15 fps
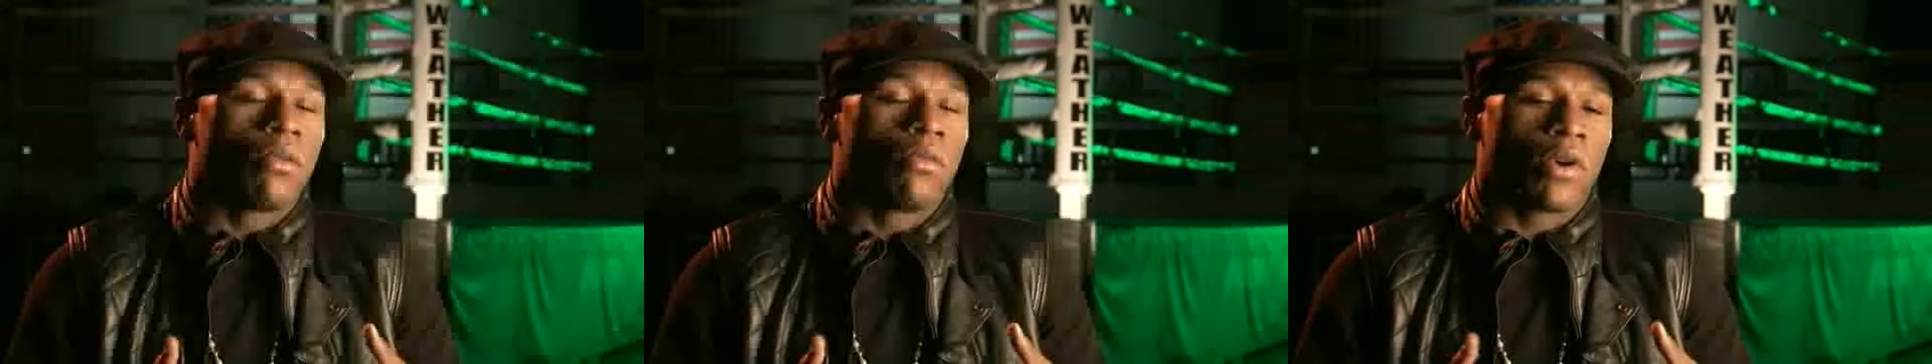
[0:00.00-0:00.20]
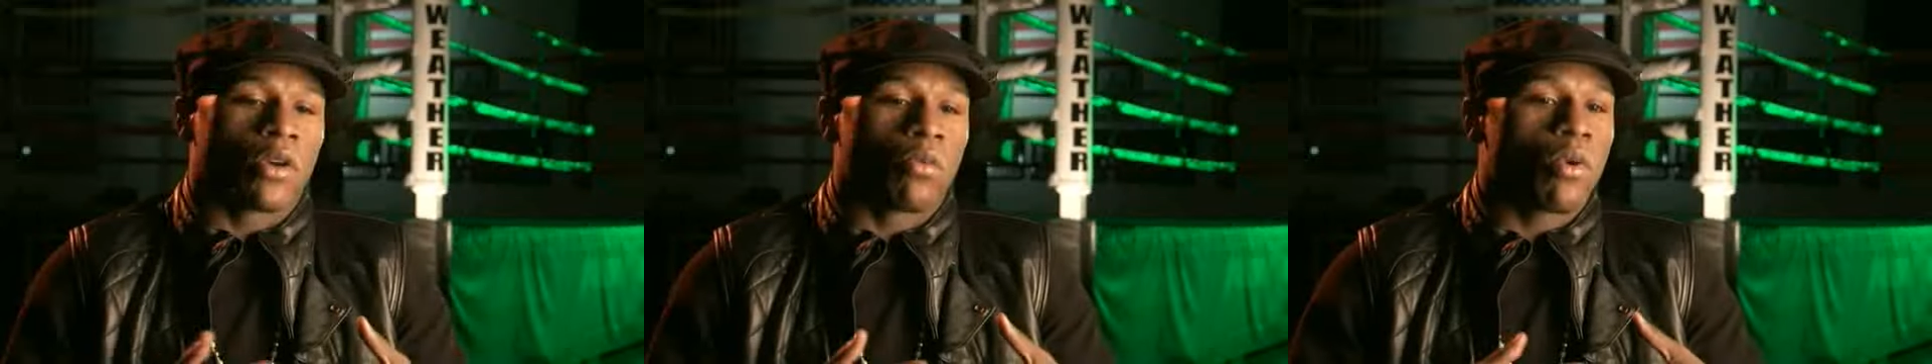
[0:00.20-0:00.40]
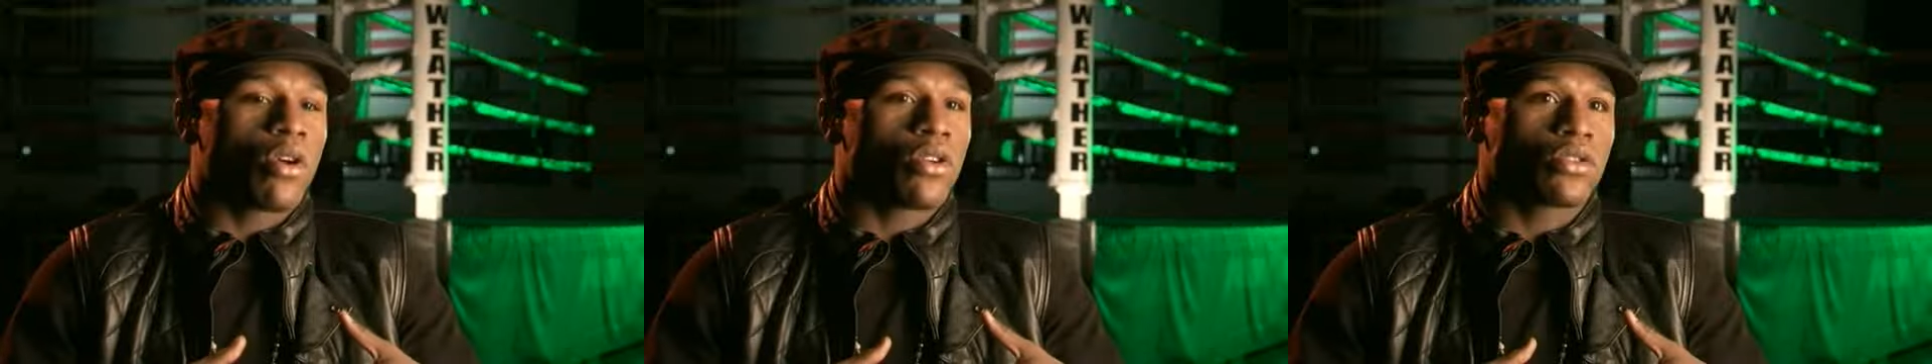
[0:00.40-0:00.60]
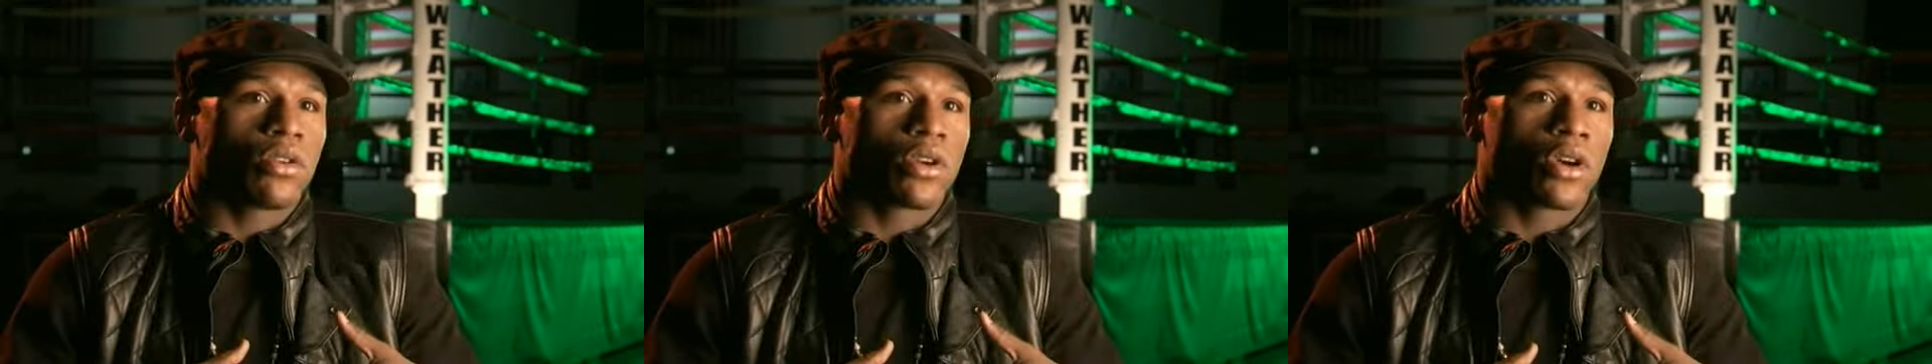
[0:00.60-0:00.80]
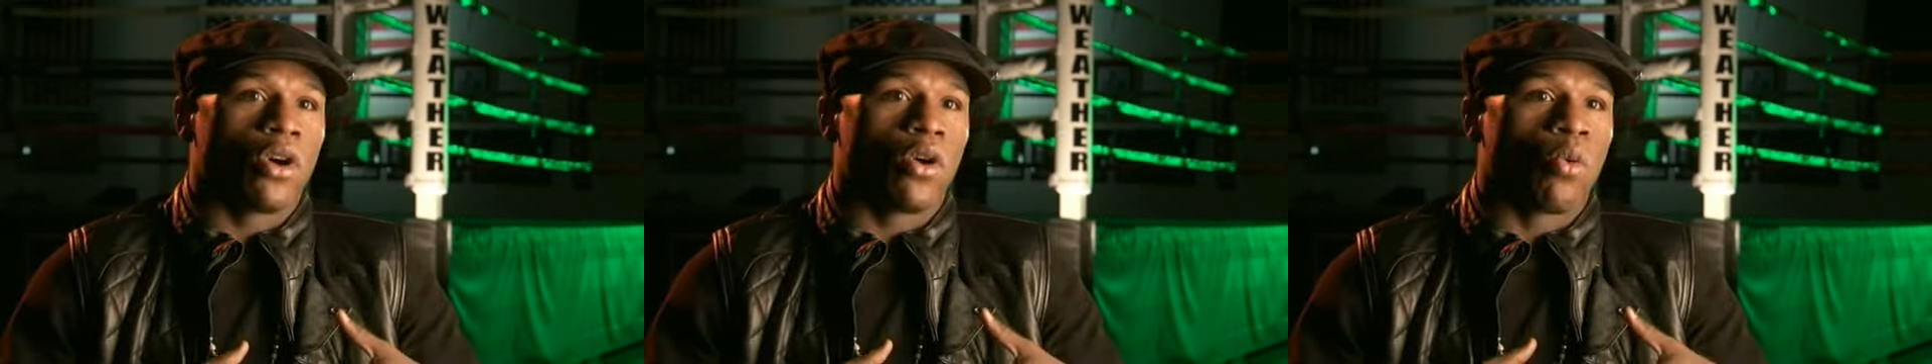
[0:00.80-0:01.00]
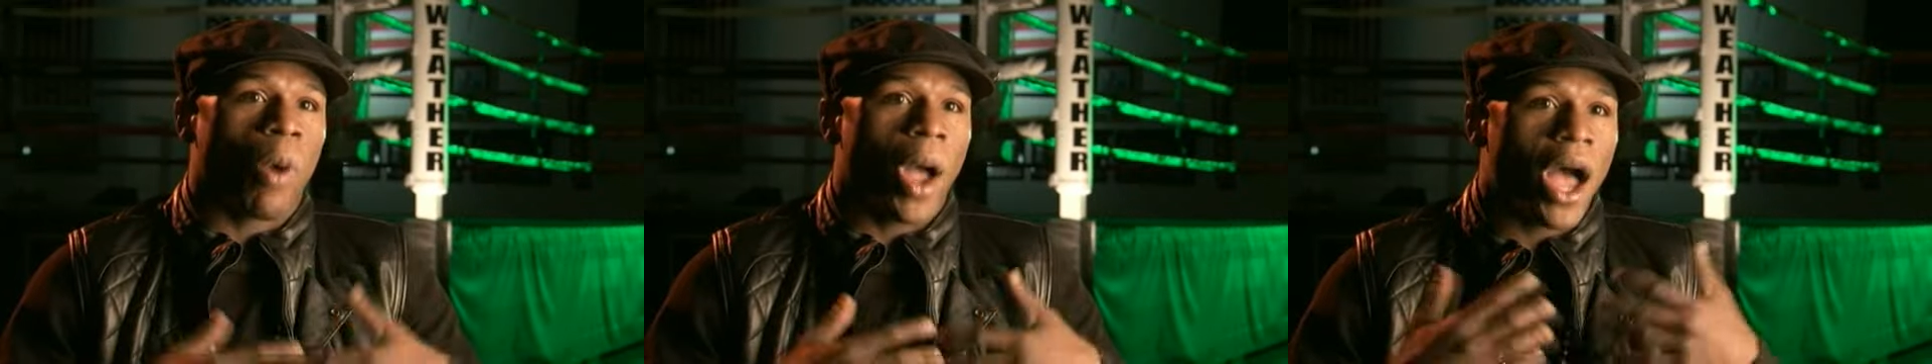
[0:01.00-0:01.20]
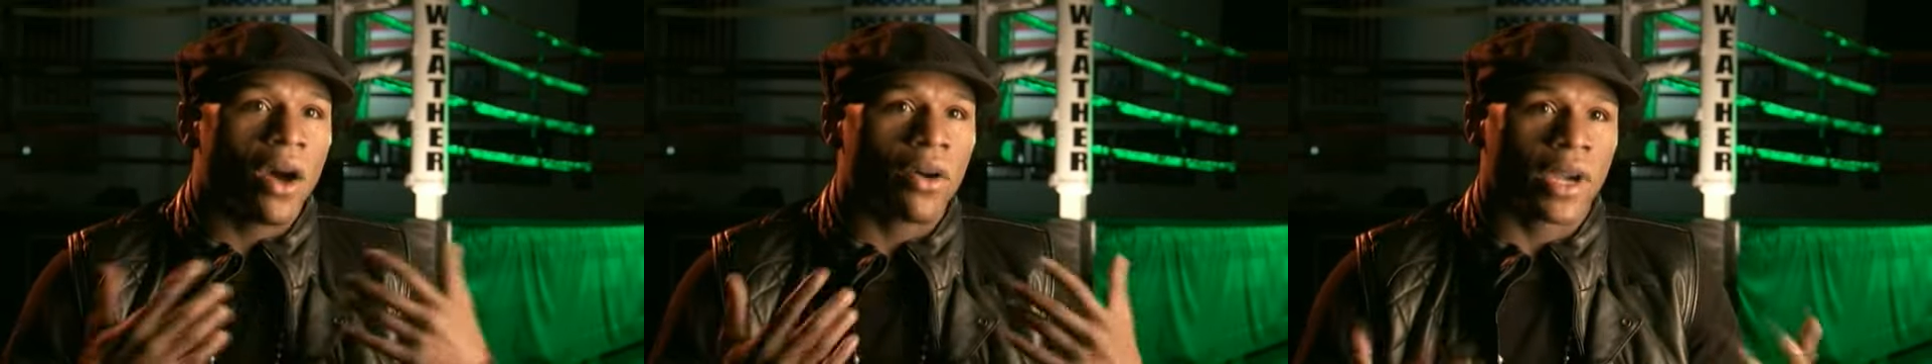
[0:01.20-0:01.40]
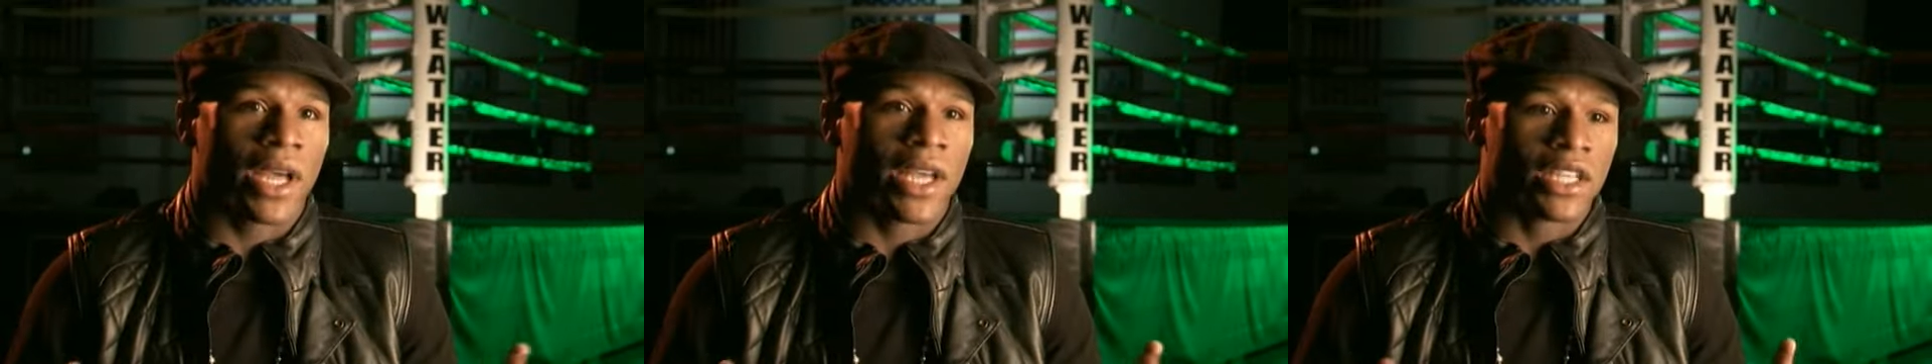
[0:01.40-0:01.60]
where the world's going to go
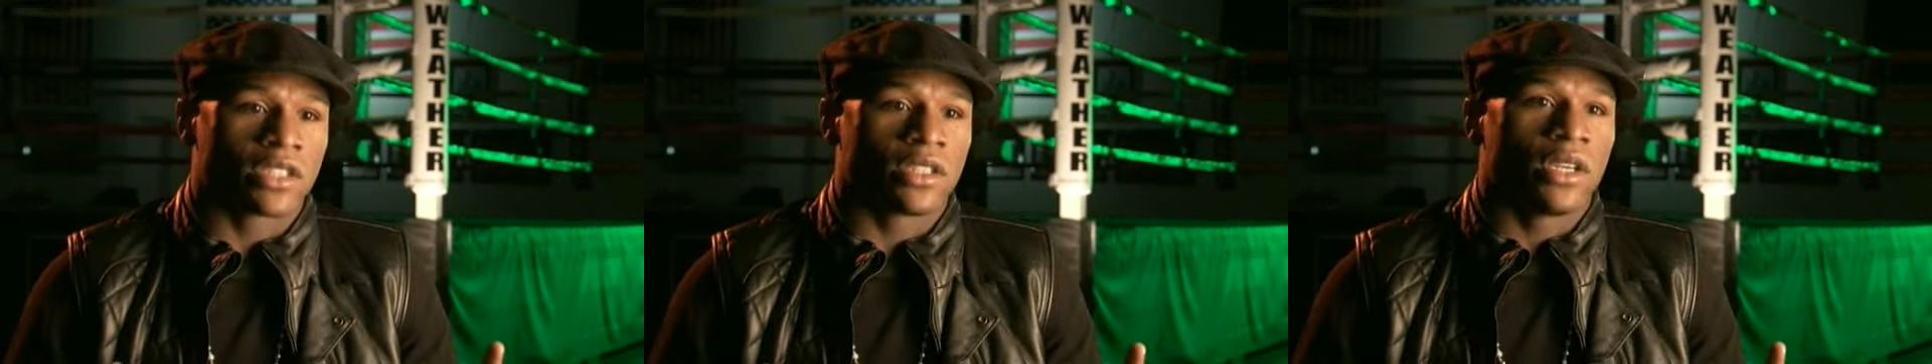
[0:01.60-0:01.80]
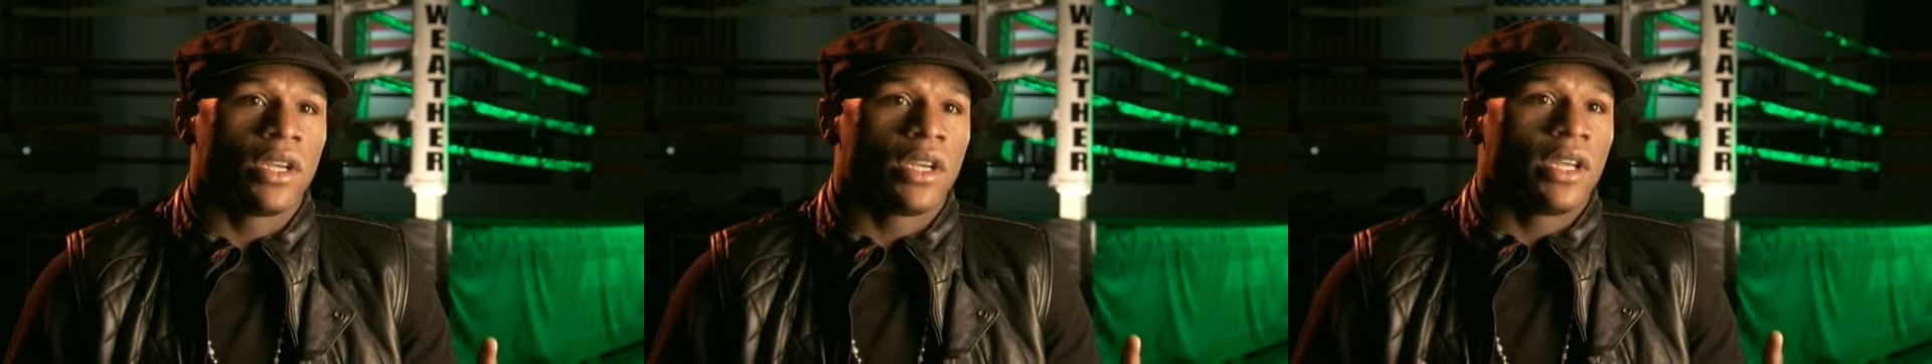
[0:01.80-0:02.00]
wild at is,